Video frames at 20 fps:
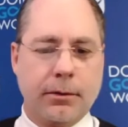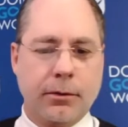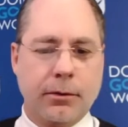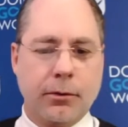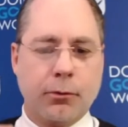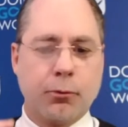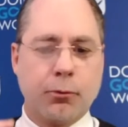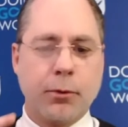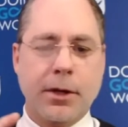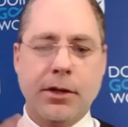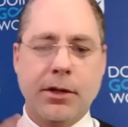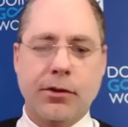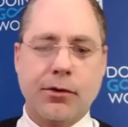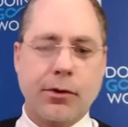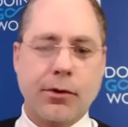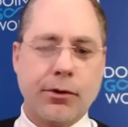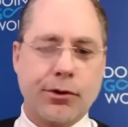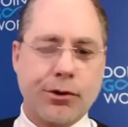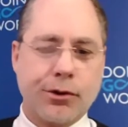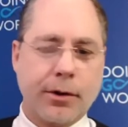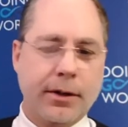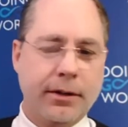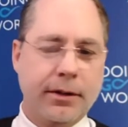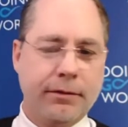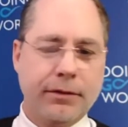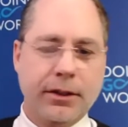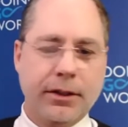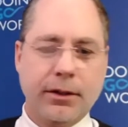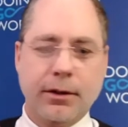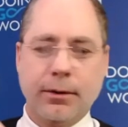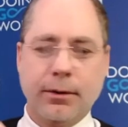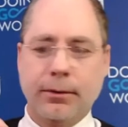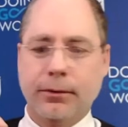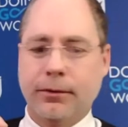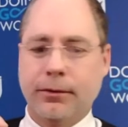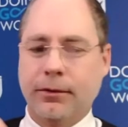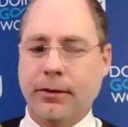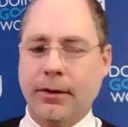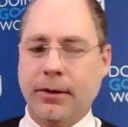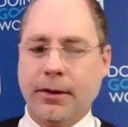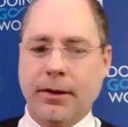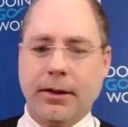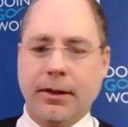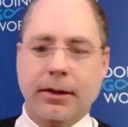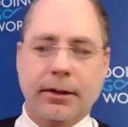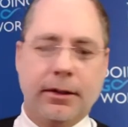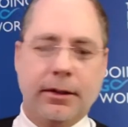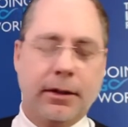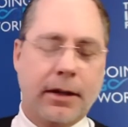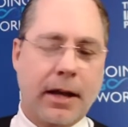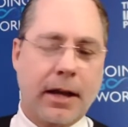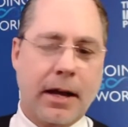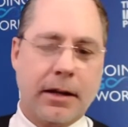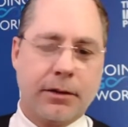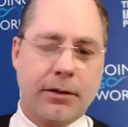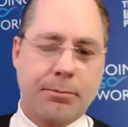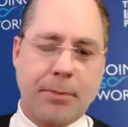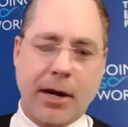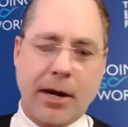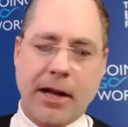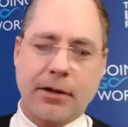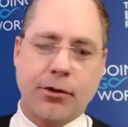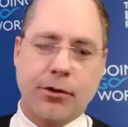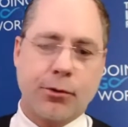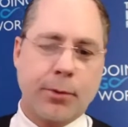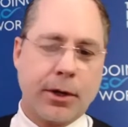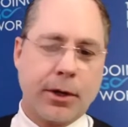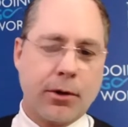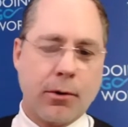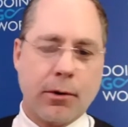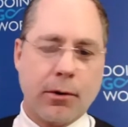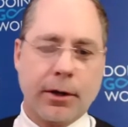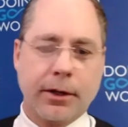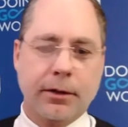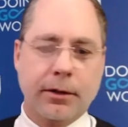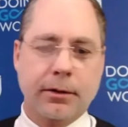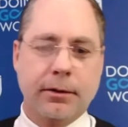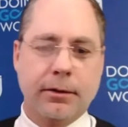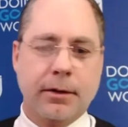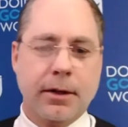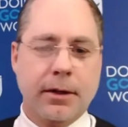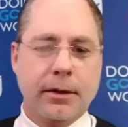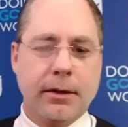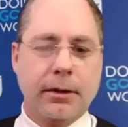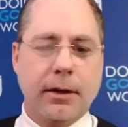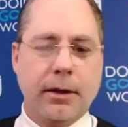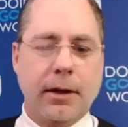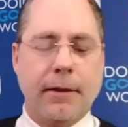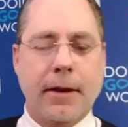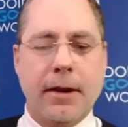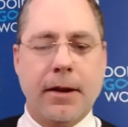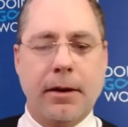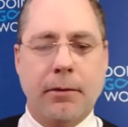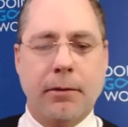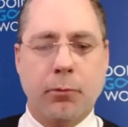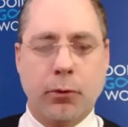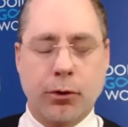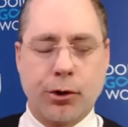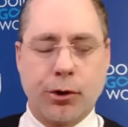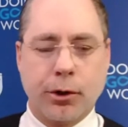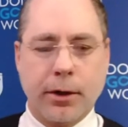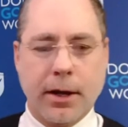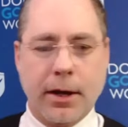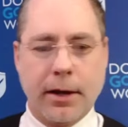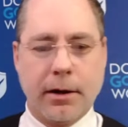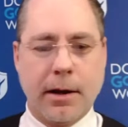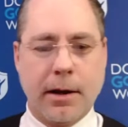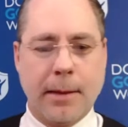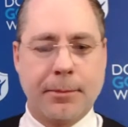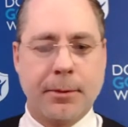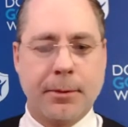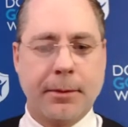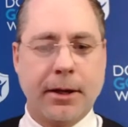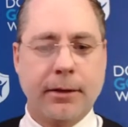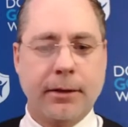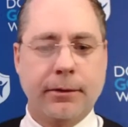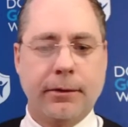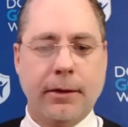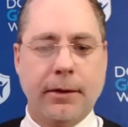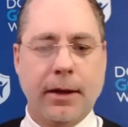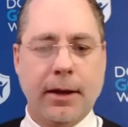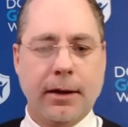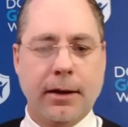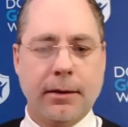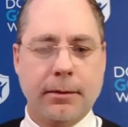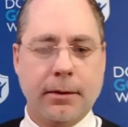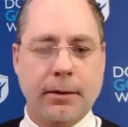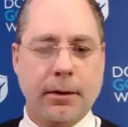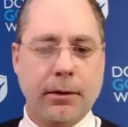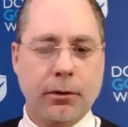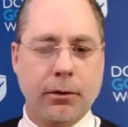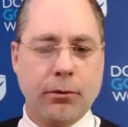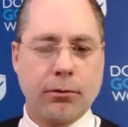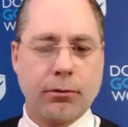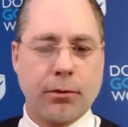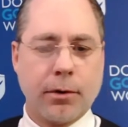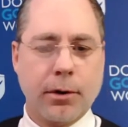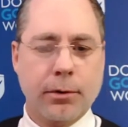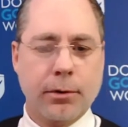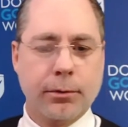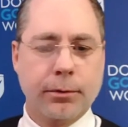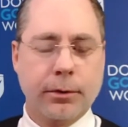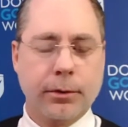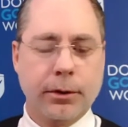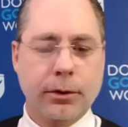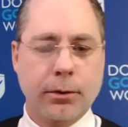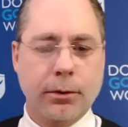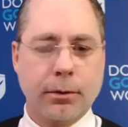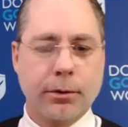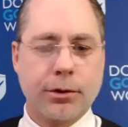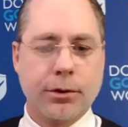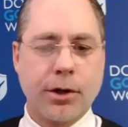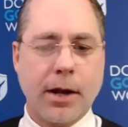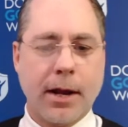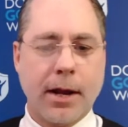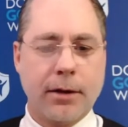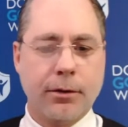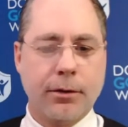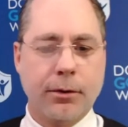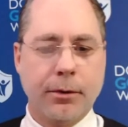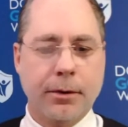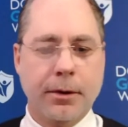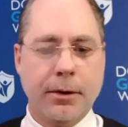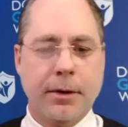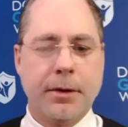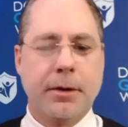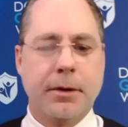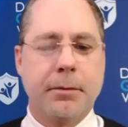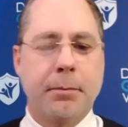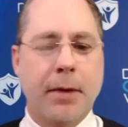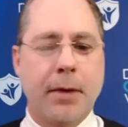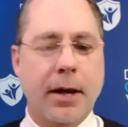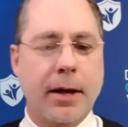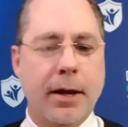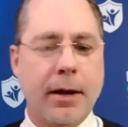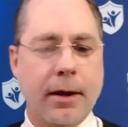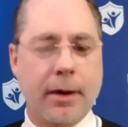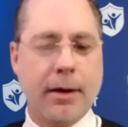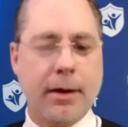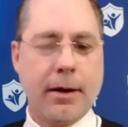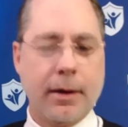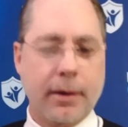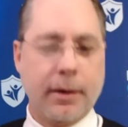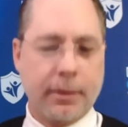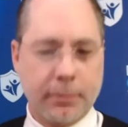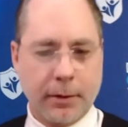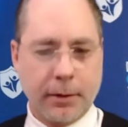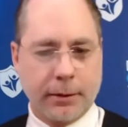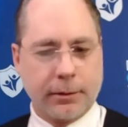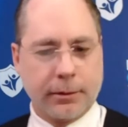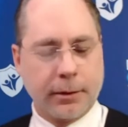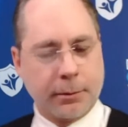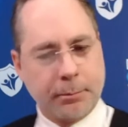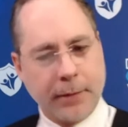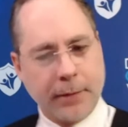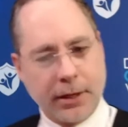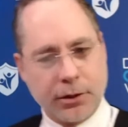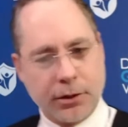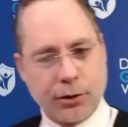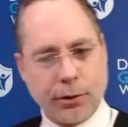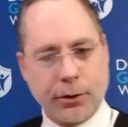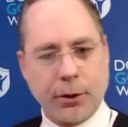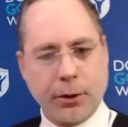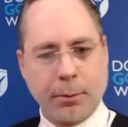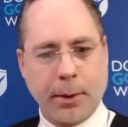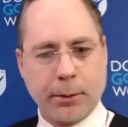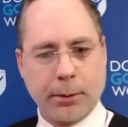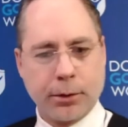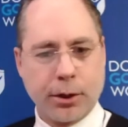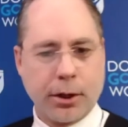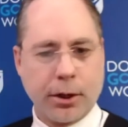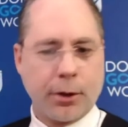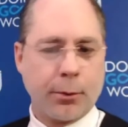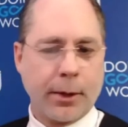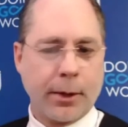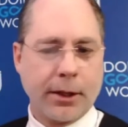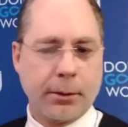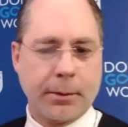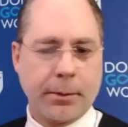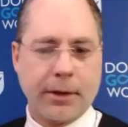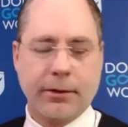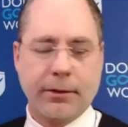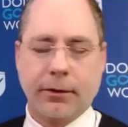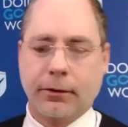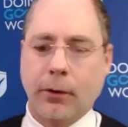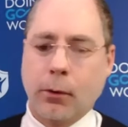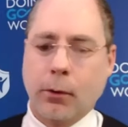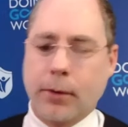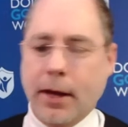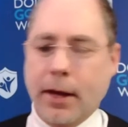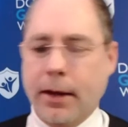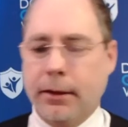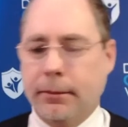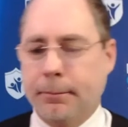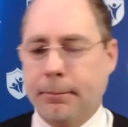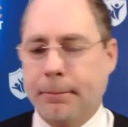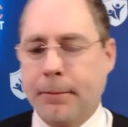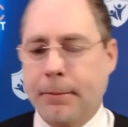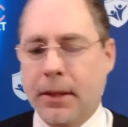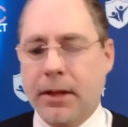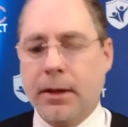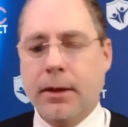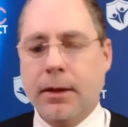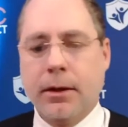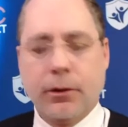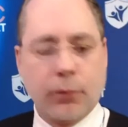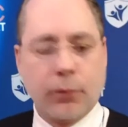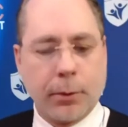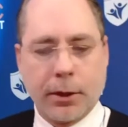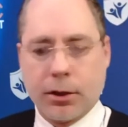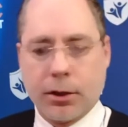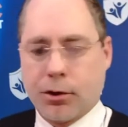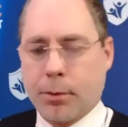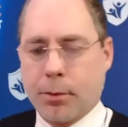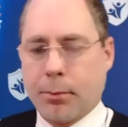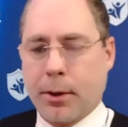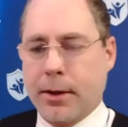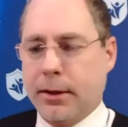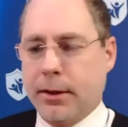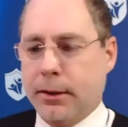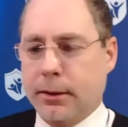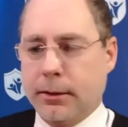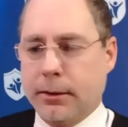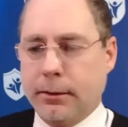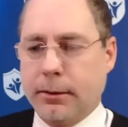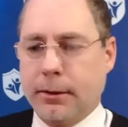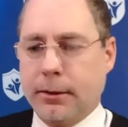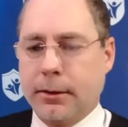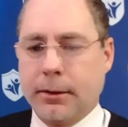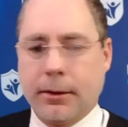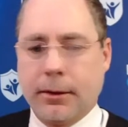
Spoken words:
Research training videos. You got to practice recording, and then we'll show you how to optimize and grow your channel by making sure that you're publishing on a regular basis. Okay, so we're going to jump right in.